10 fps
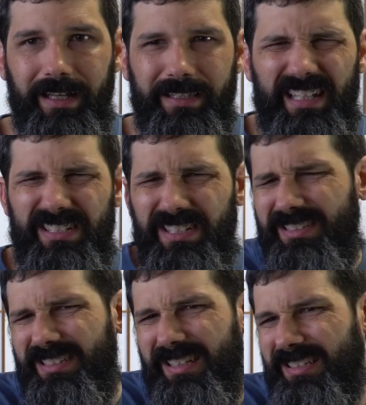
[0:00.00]
and that
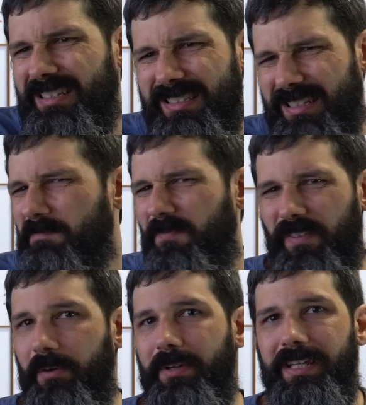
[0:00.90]
just doesn't seem
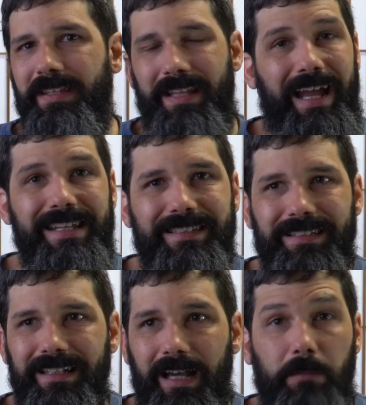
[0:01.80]
very nice.